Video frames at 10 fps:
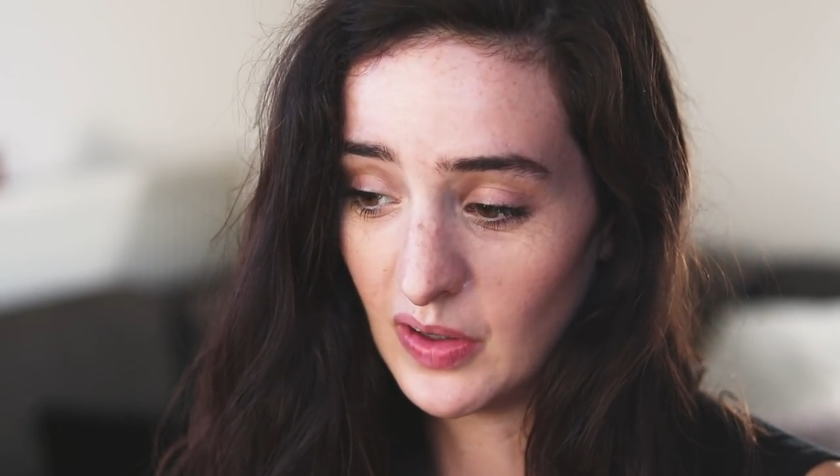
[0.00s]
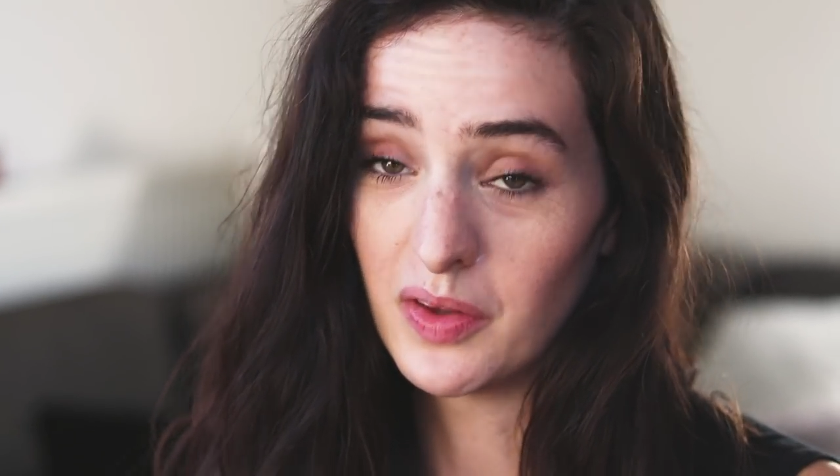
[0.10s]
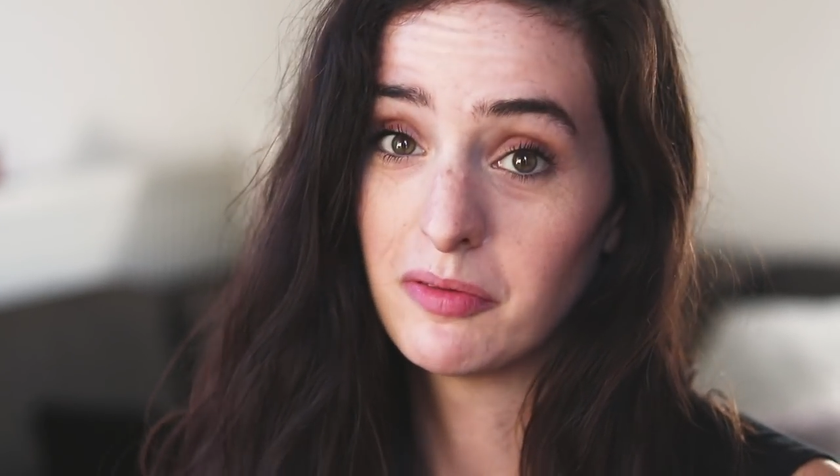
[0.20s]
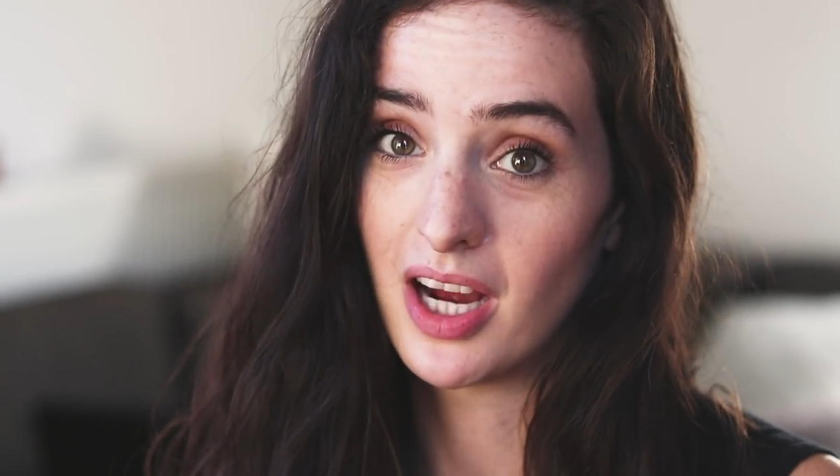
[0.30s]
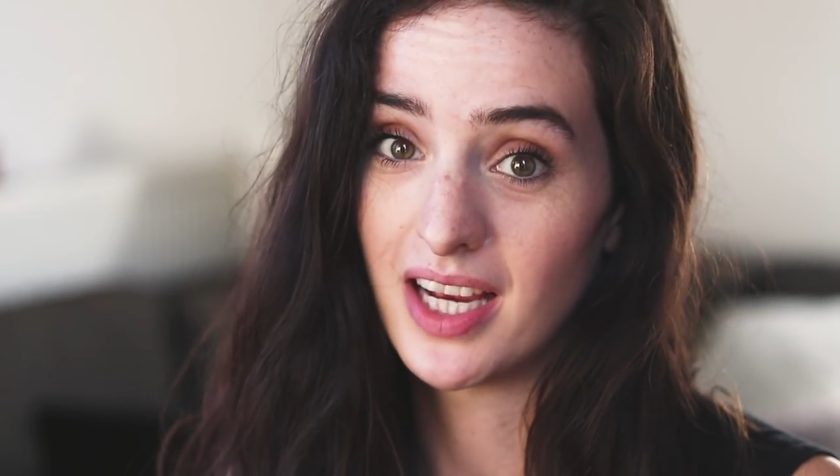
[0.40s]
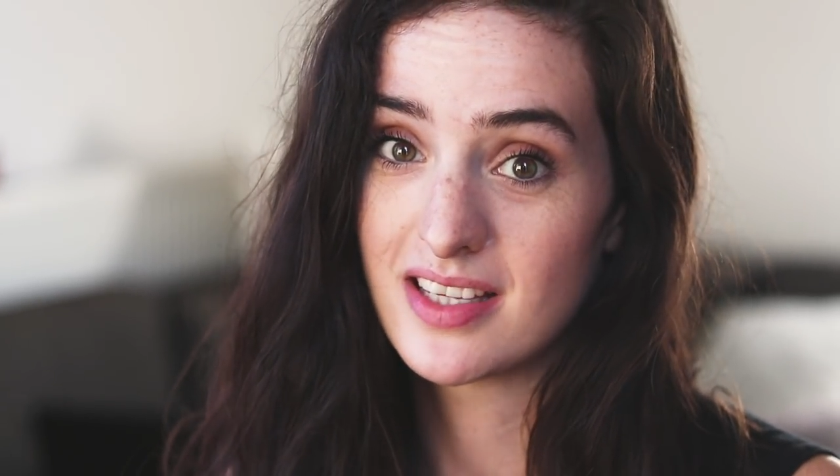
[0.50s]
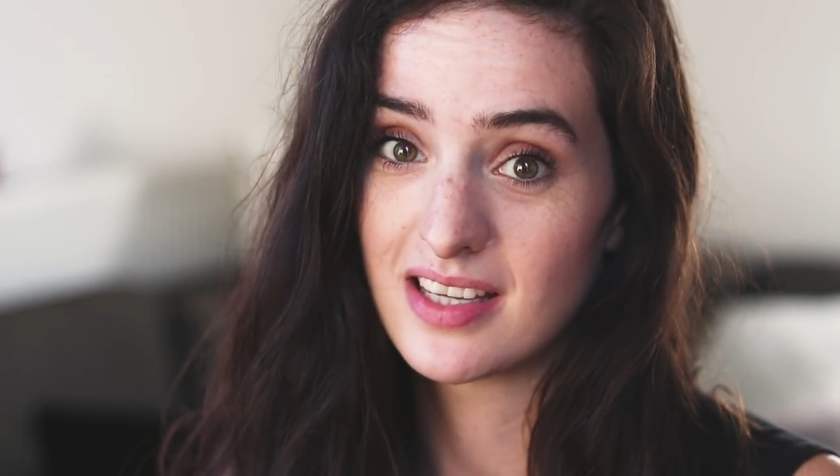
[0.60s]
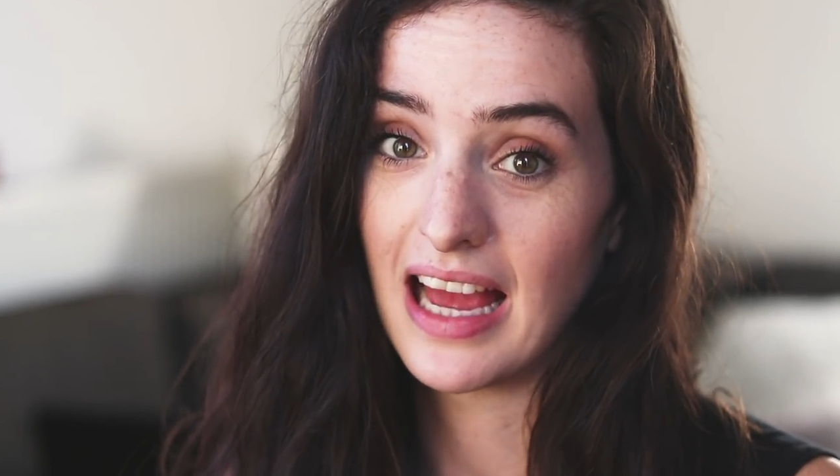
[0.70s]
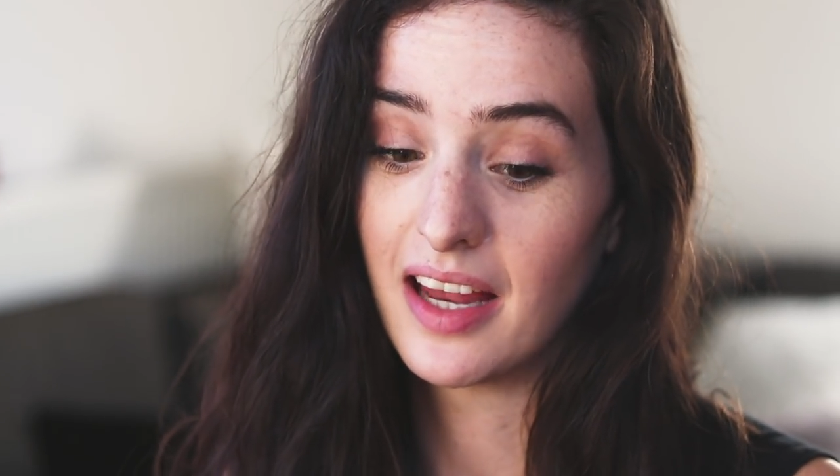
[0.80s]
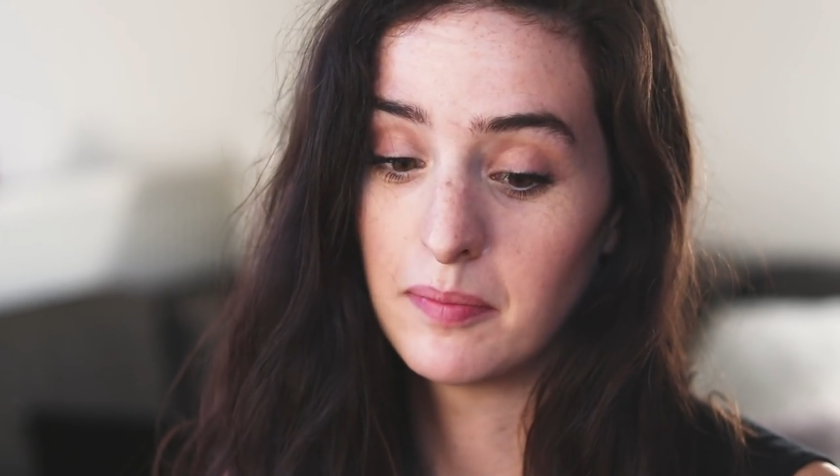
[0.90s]
got them
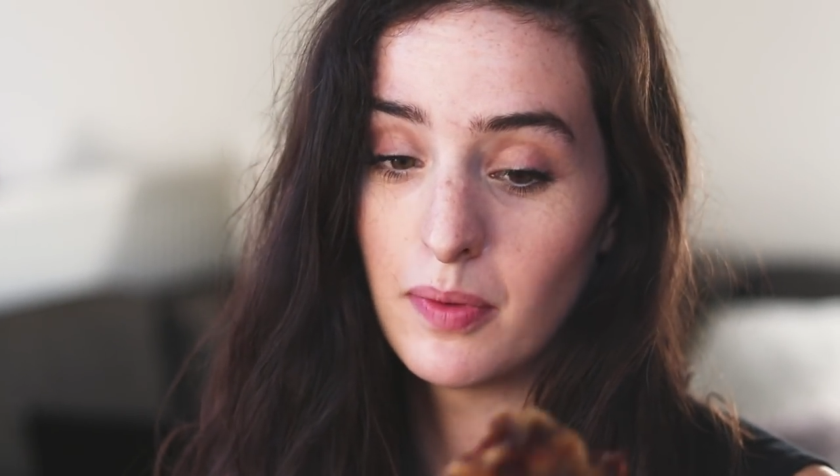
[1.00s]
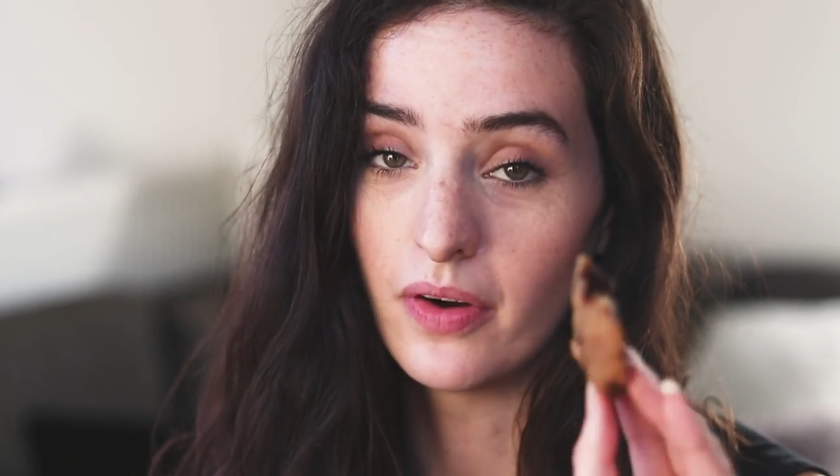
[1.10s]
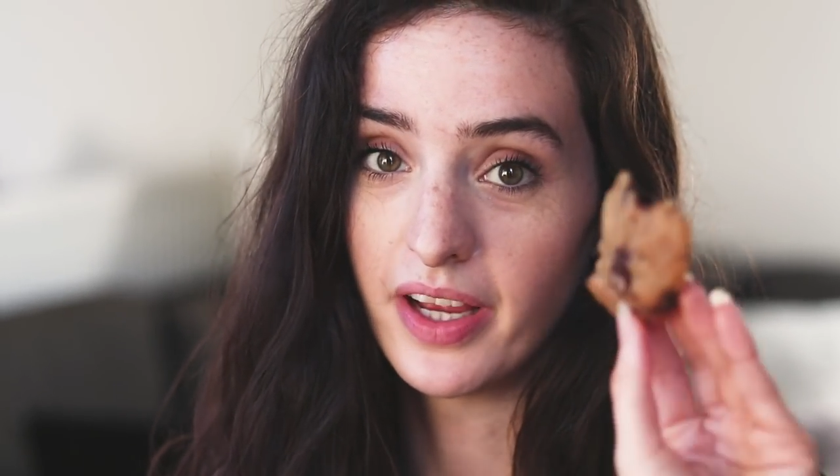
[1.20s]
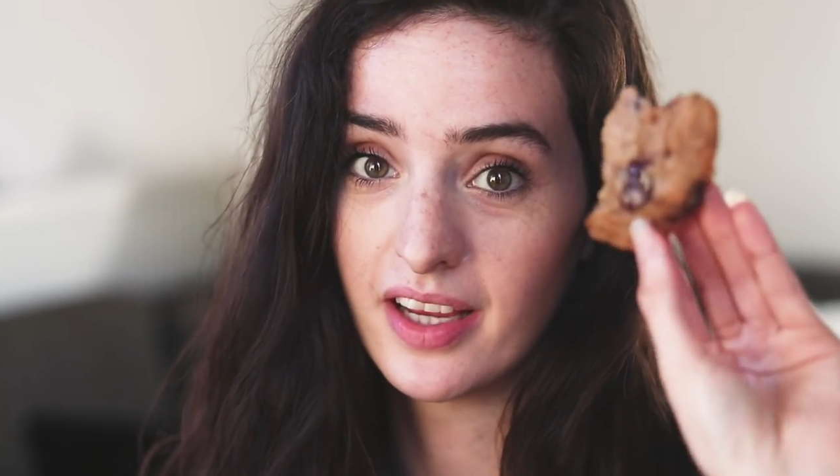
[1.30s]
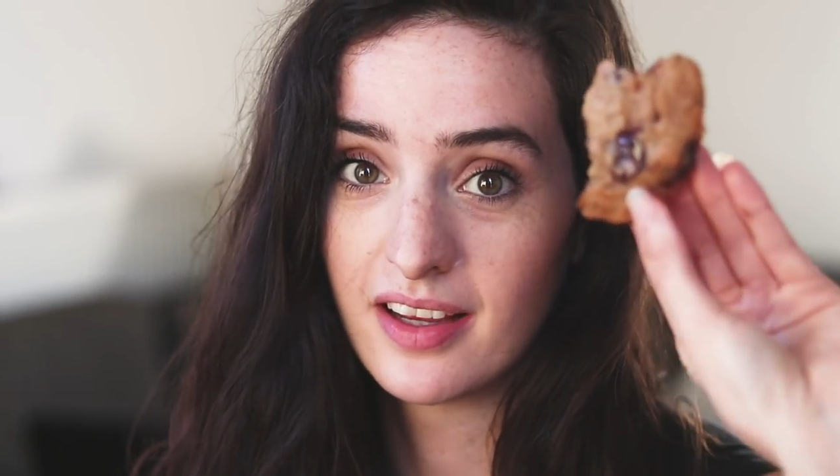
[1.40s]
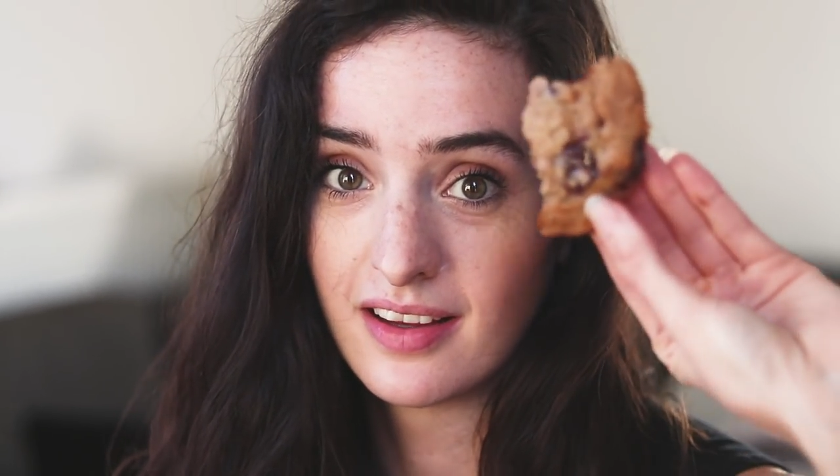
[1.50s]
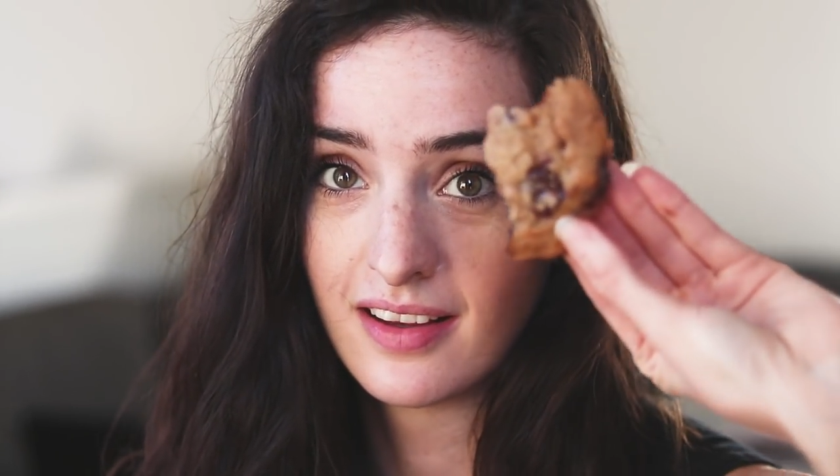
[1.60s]
right, and boy,